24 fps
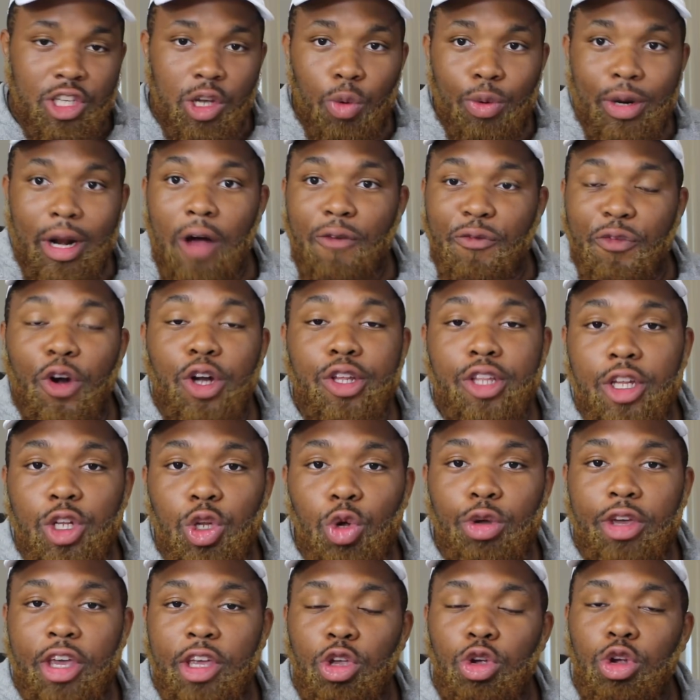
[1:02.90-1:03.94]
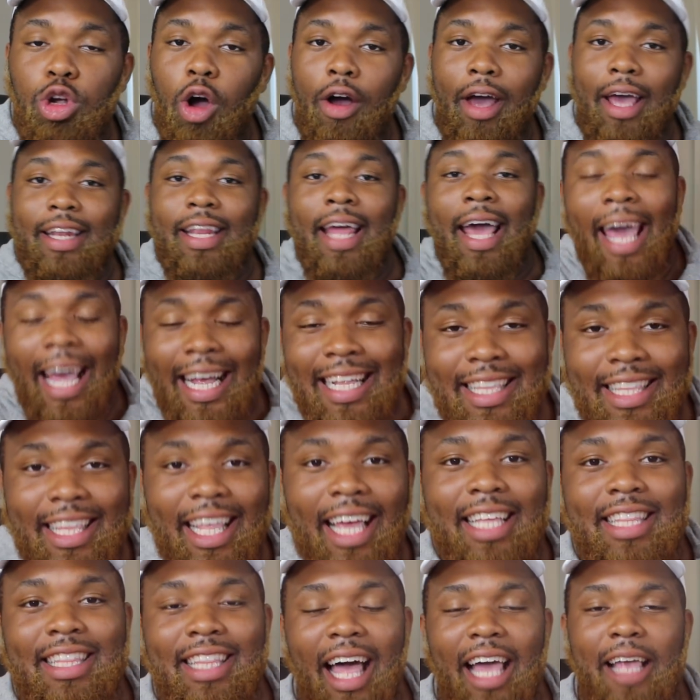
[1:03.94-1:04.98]
So without further ado, can you go ahead and hit
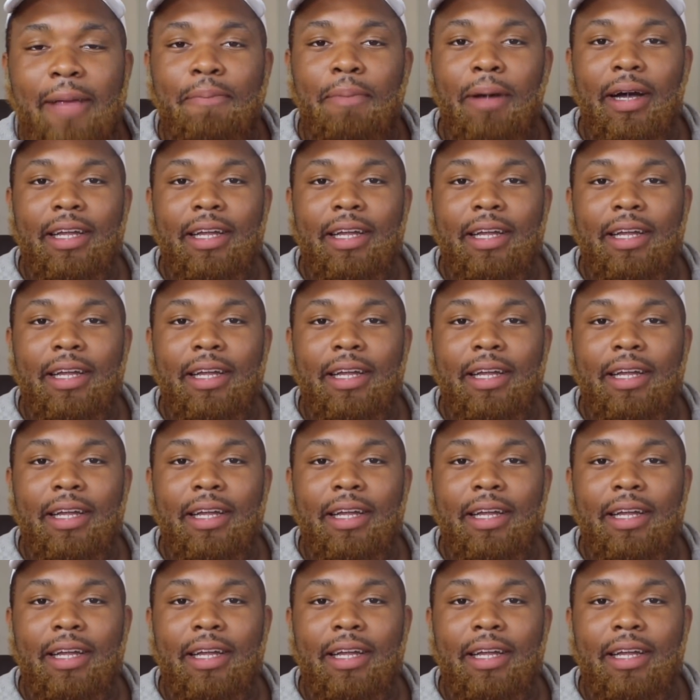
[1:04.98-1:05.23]
that like